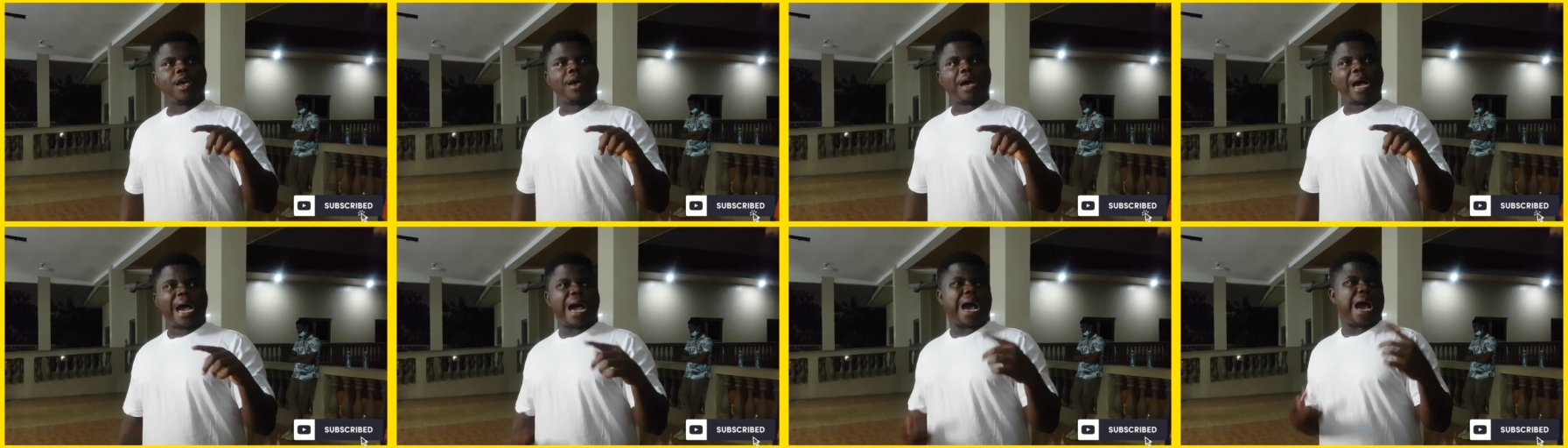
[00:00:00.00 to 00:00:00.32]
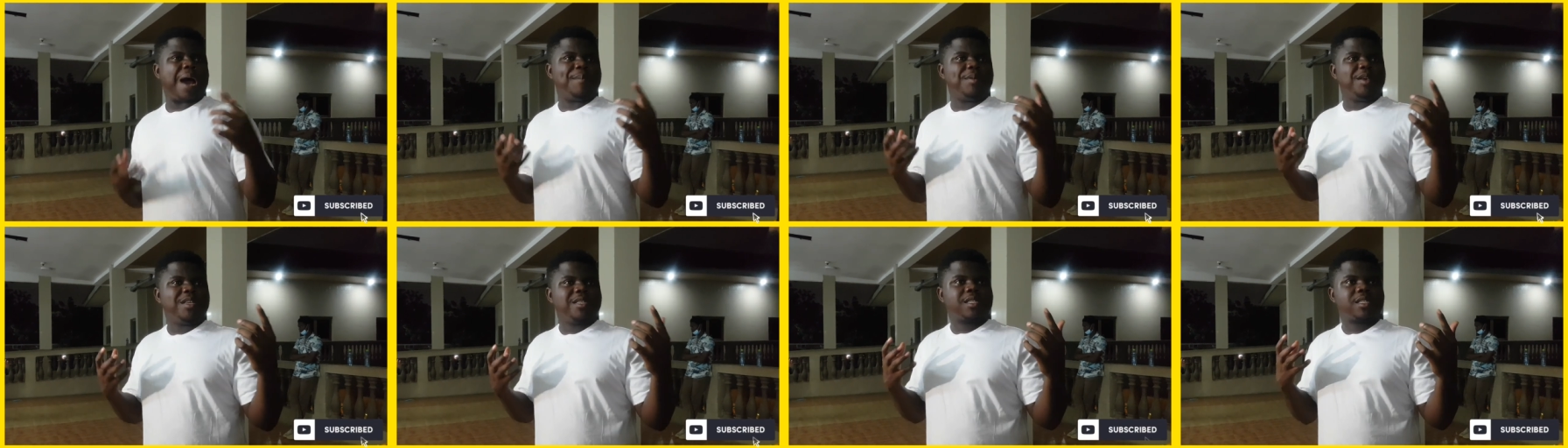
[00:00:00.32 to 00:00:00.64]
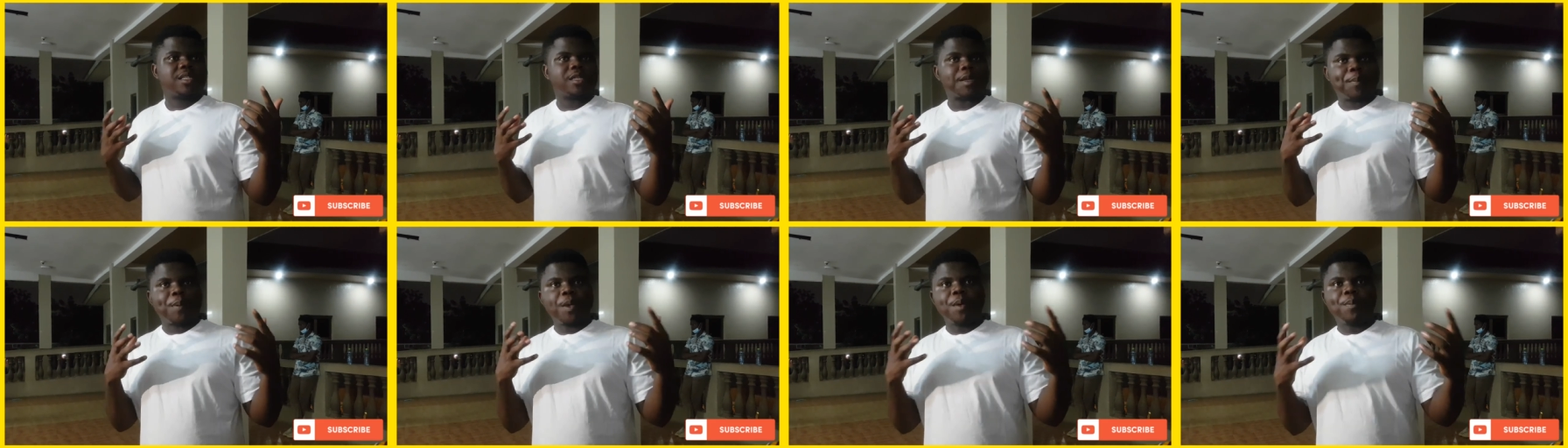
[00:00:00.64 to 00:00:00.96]
I mean,
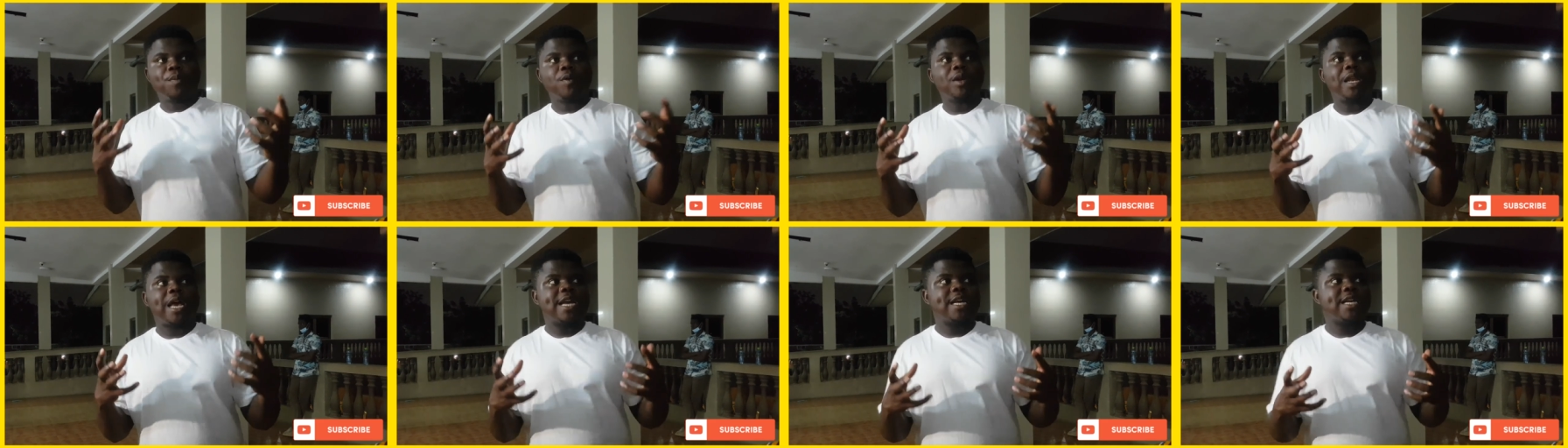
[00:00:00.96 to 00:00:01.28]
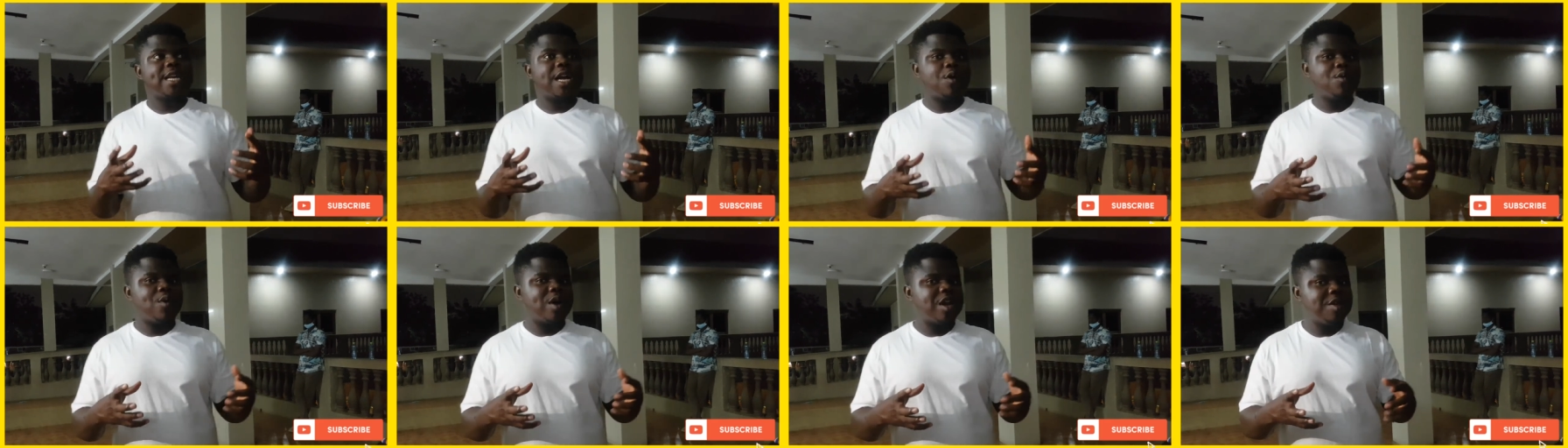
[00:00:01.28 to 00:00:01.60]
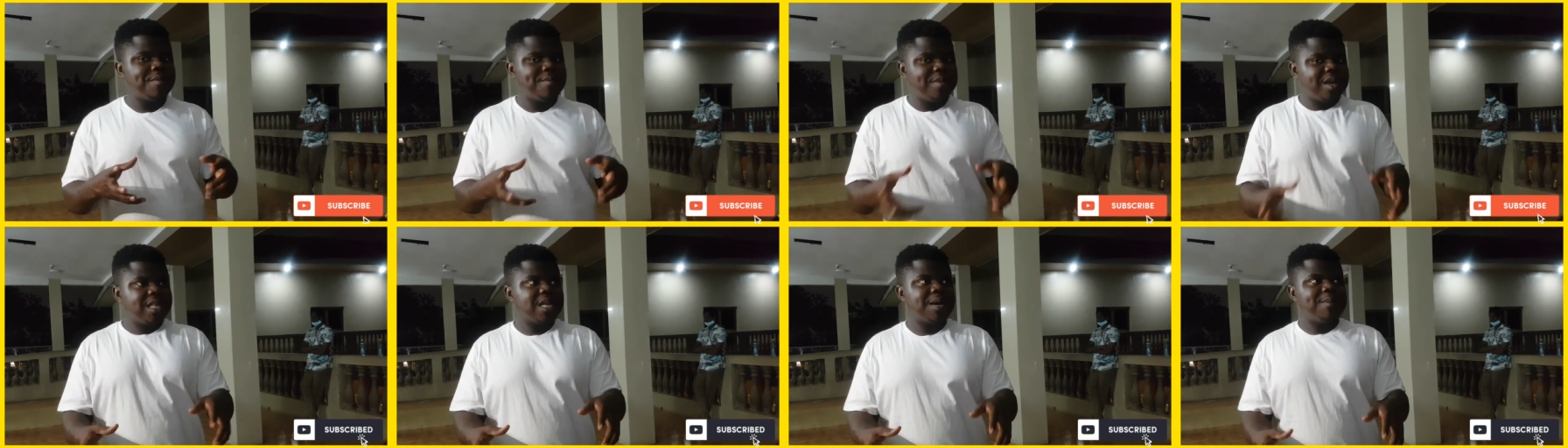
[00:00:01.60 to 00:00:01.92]
people like that, when
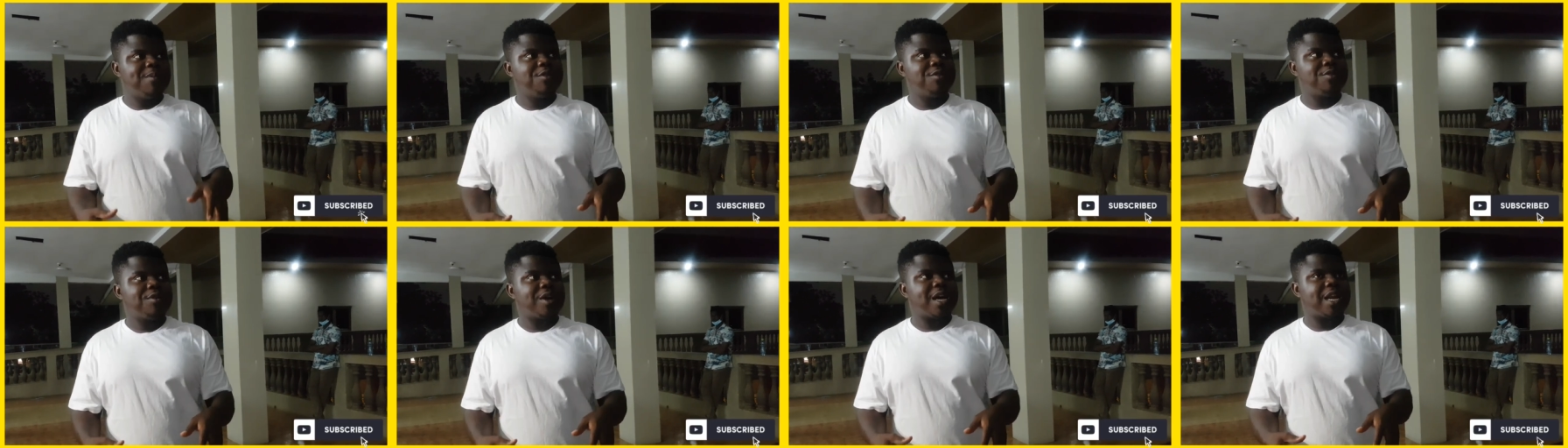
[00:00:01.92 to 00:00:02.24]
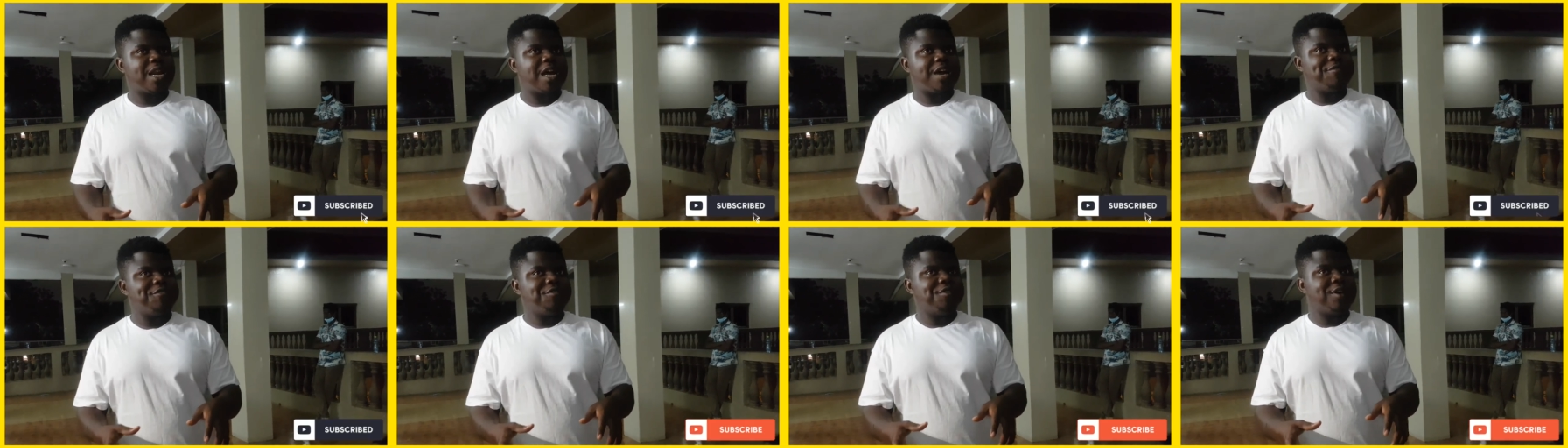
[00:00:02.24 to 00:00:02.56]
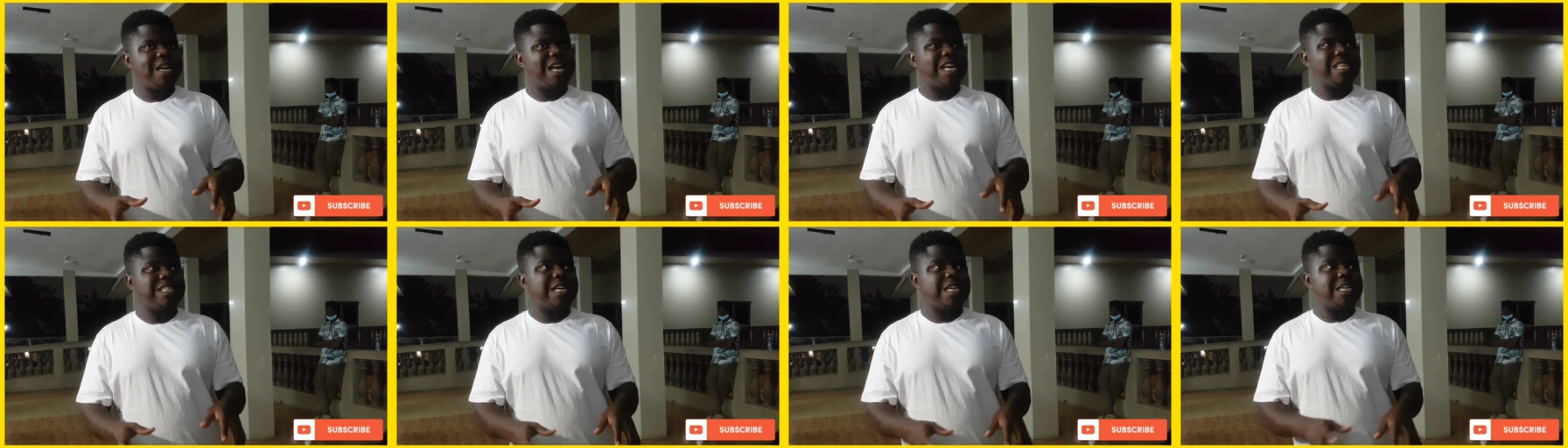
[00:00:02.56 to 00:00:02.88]
you meet them in real life, you
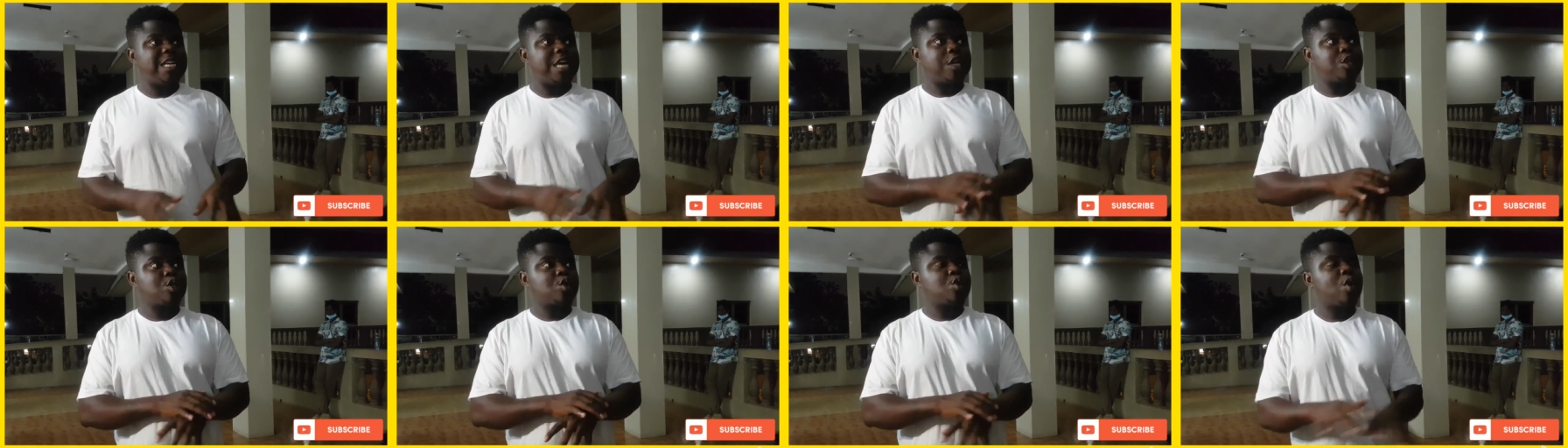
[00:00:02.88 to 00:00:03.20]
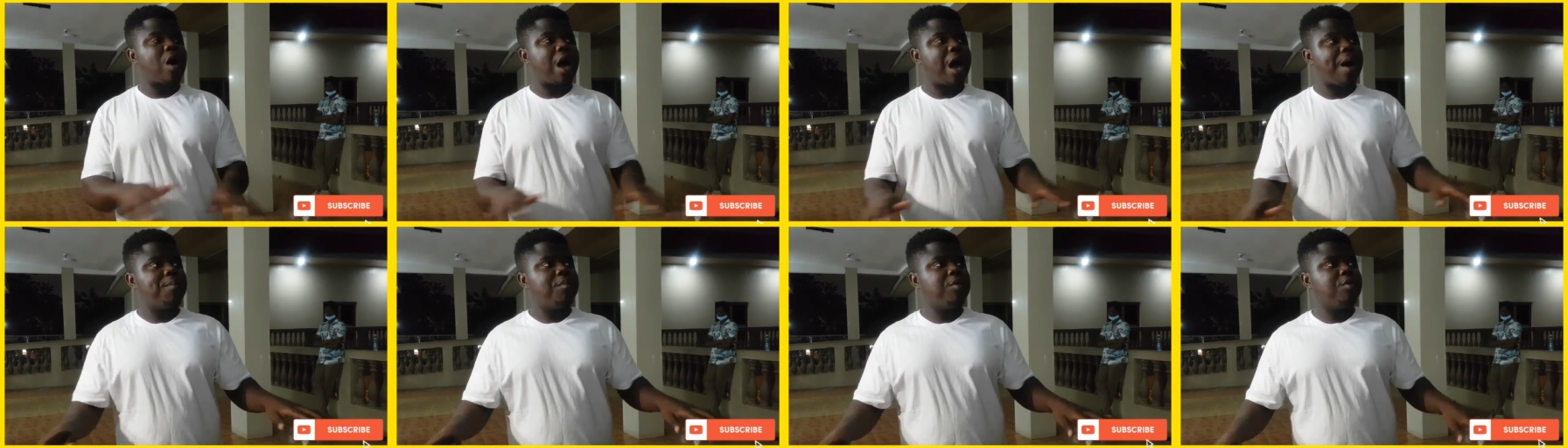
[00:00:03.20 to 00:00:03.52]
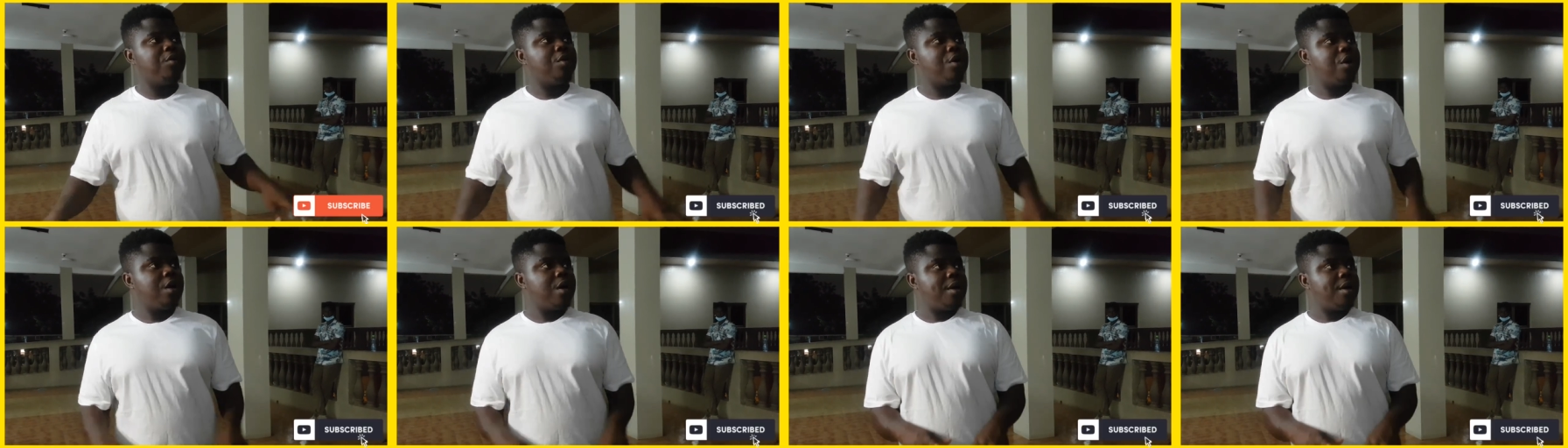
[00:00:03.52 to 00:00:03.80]
realize that they are so humble.